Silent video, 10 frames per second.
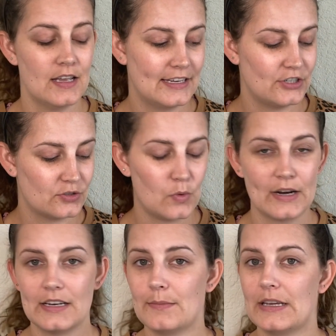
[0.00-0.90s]
They just
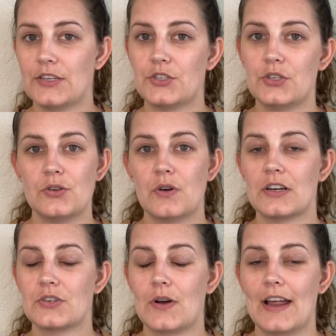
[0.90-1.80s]
wanted me to
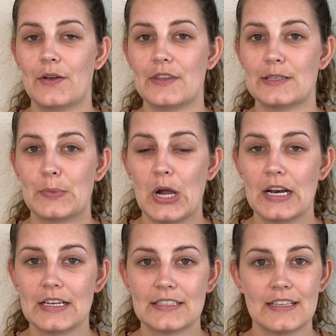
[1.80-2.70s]
try out these
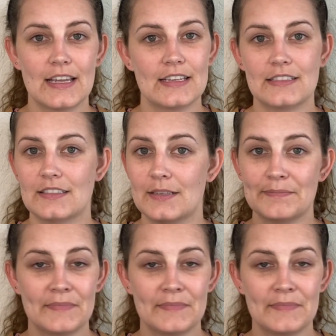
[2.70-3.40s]
products and